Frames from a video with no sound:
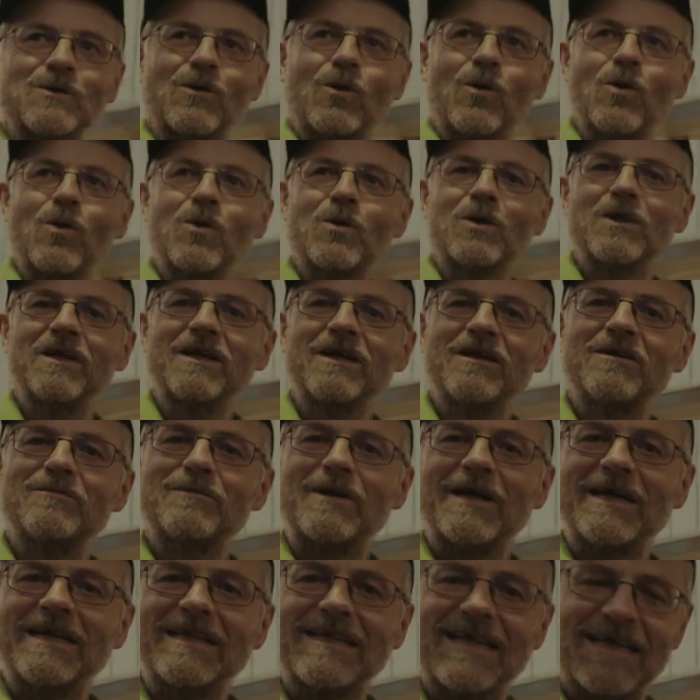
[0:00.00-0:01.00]
All clear,
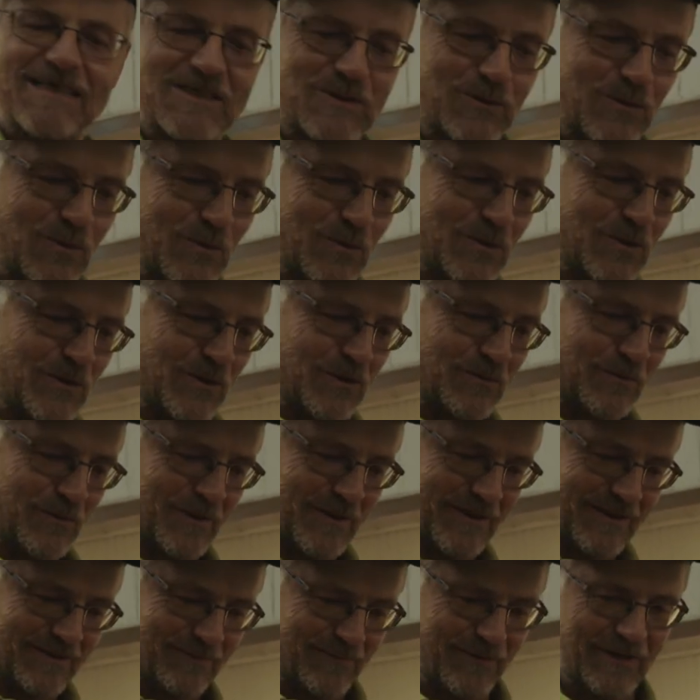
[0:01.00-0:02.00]
mate. That's all good.
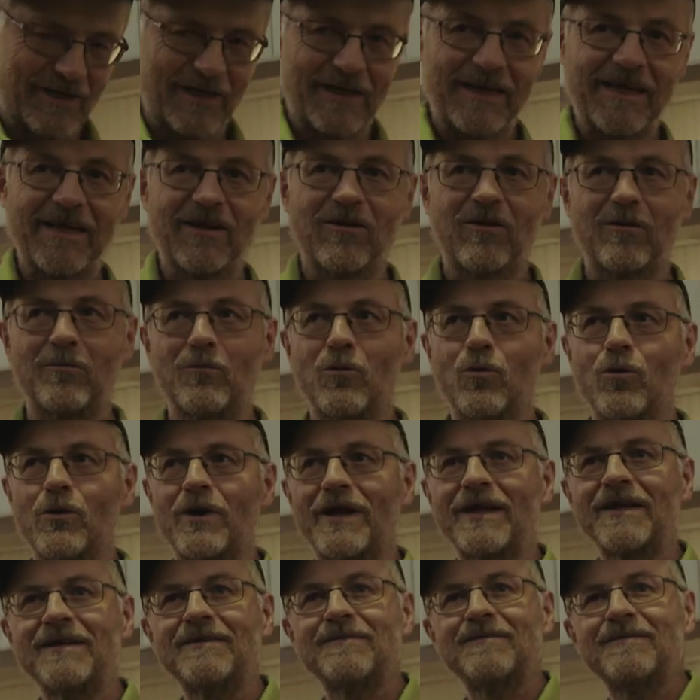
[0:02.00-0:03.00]
We're, we're going to get on board,
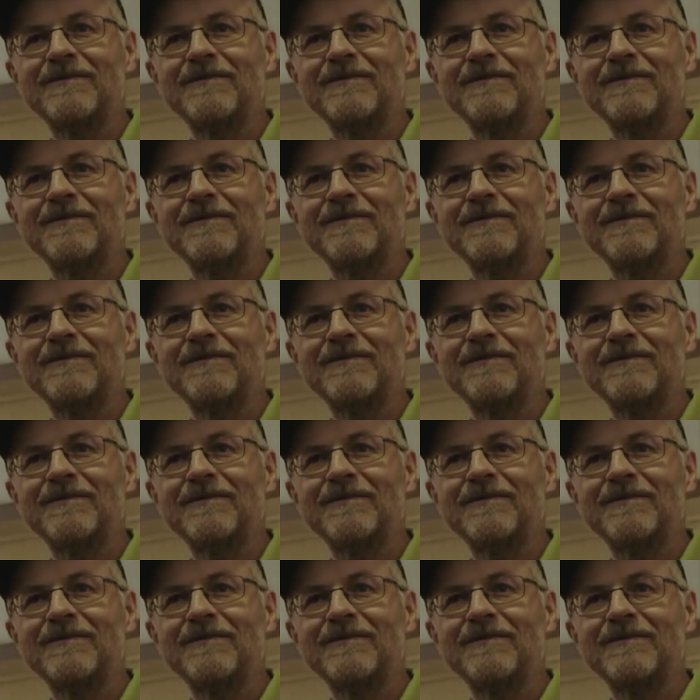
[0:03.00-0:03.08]
eh?